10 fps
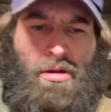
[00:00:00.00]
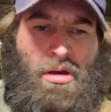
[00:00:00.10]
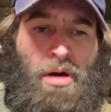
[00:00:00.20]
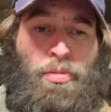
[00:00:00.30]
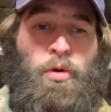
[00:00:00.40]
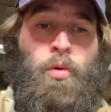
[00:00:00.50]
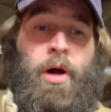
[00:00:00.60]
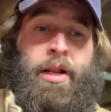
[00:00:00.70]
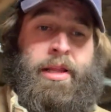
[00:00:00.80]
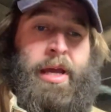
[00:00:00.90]
I'll put one
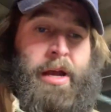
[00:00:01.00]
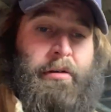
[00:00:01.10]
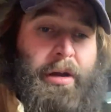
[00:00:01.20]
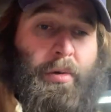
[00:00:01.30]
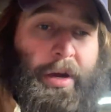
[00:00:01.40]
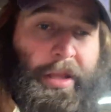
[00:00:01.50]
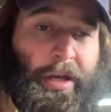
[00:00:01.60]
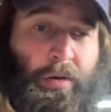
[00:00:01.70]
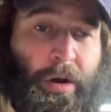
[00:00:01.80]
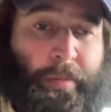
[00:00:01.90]
in the area where the
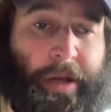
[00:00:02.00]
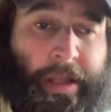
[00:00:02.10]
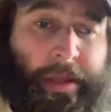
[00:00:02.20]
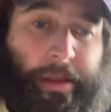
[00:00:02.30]
equipment